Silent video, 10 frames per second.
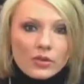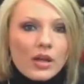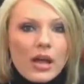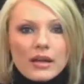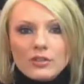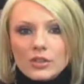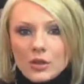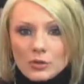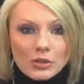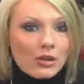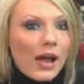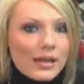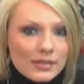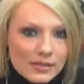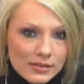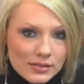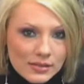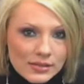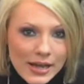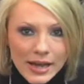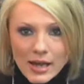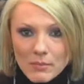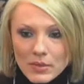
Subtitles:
I took classes at 6 a.m.